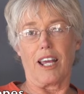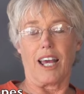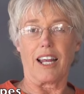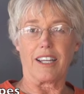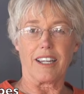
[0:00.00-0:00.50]

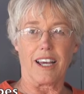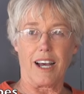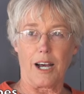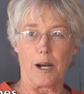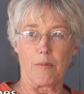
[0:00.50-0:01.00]
And
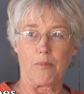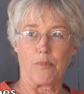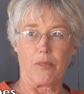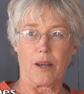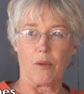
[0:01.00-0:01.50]

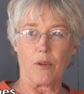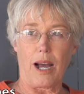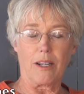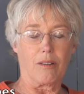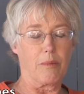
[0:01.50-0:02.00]

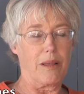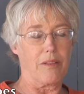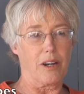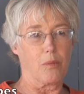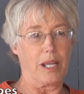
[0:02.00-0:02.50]
I'd only been
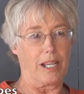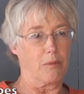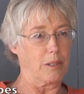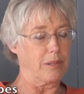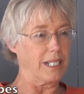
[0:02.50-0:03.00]
there a
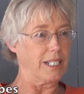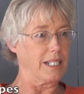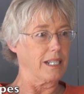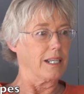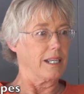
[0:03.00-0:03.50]
week. We'd been
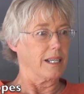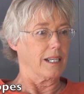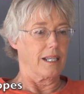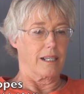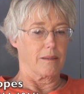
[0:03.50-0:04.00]
in
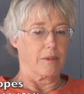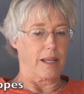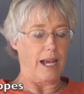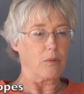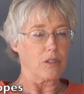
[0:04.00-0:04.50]

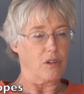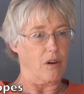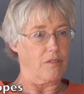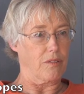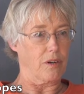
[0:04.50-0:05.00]

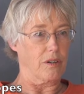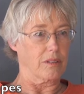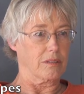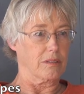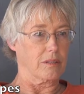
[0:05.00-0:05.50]
Ecuador
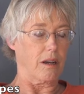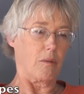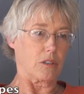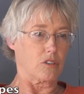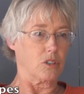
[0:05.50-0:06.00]
for
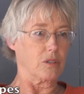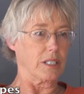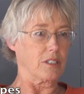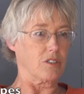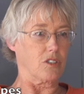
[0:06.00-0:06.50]
almost 2
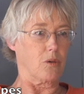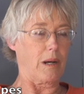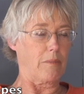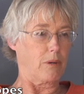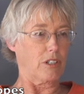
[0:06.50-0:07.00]
years, so
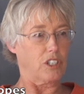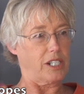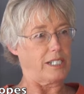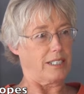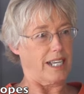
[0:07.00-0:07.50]
my
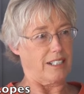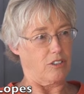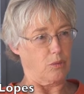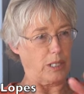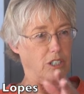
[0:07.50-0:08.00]
Portuguese had
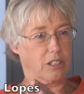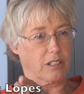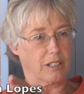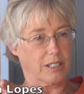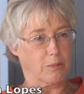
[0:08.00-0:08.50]
switched
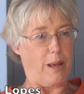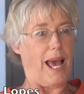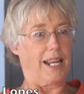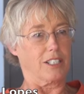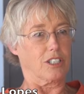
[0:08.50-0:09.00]
to
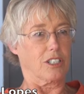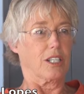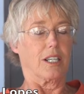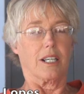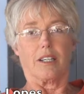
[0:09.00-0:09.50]
Spanish.
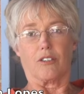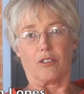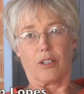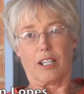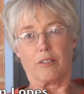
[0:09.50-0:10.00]

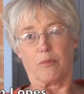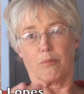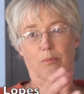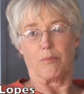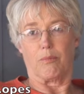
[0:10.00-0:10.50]
So then
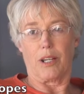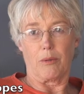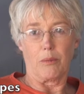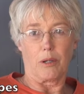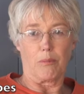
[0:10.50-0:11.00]

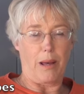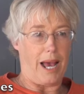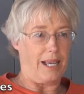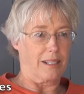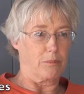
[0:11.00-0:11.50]
there we were
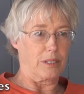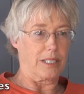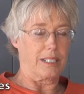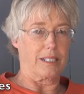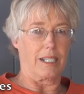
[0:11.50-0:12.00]
back in
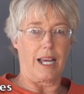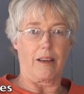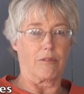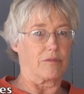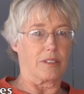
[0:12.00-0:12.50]
Brazil, and
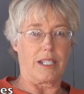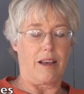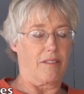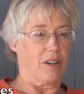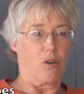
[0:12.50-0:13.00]
I was
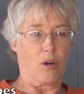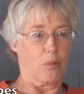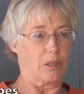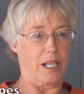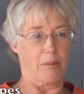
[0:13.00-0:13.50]
having a
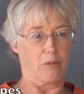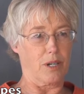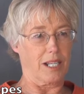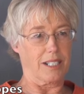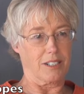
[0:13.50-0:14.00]
horrible time
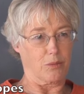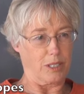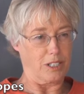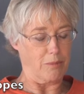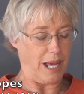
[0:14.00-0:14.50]
trying to
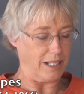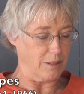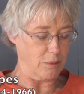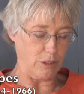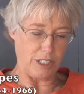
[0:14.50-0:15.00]
switch it back
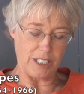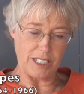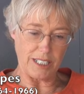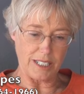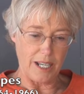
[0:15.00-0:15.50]
to
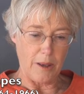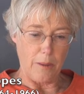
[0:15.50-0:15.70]
Portuguese.